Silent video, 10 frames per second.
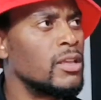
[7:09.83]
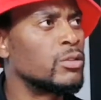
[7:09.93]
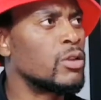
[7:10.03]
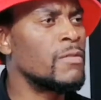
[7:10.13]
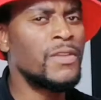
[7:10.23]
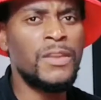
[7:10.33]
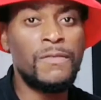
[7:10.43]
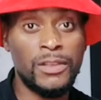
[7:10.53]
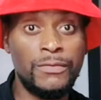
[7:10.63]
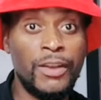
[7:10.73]
So even
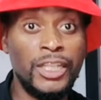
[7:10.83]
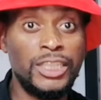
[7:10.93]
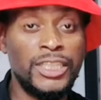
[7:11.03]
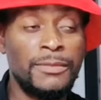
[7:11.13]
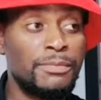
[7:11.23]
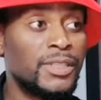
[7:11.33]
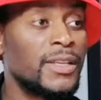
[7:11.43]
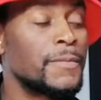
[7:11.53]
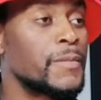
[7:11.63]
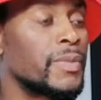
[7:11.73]
if it's friendships,